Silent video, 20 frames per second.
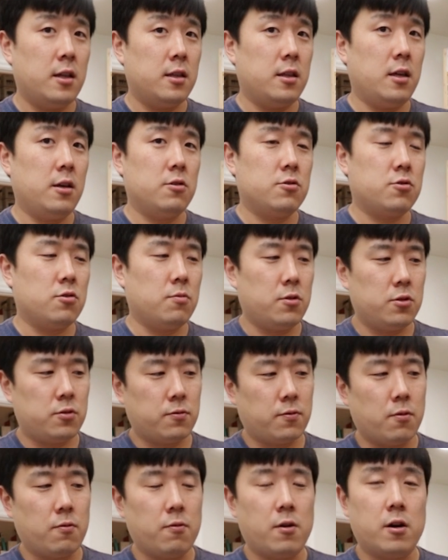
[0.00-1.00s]
Thank you so much
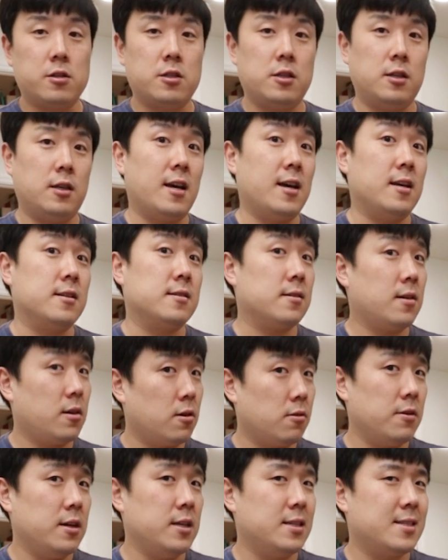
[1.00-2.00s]
for watching as
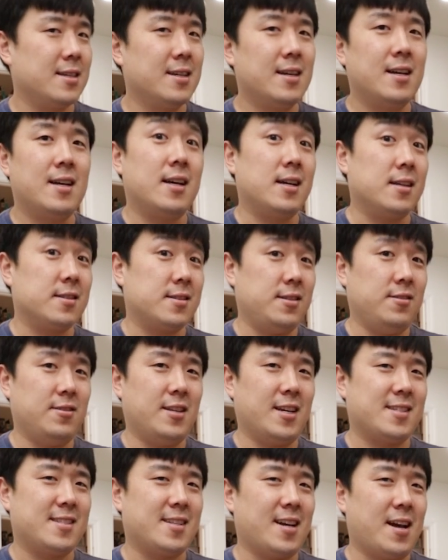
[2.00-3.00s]
always. I'll see you
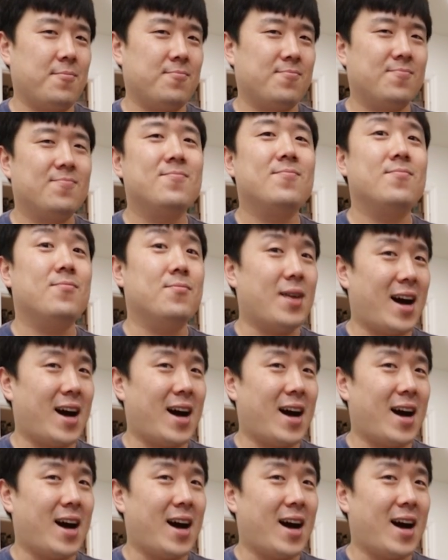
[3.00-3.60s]
next time.